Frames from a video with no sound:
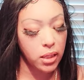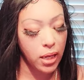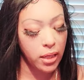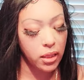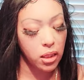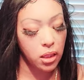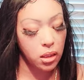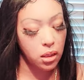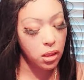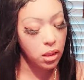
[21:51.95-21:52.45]
At
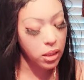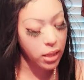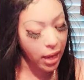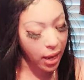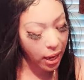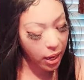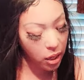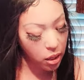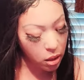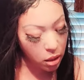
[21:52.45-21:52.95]
the end of the
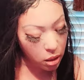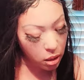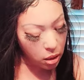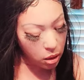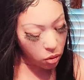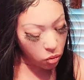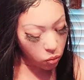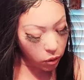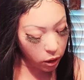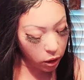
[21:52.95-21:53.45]
day,
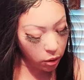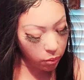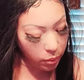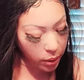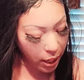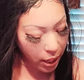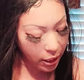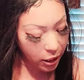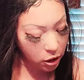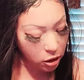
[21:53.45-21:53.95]
really, to
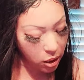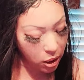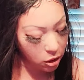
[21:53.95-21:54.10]
be honest,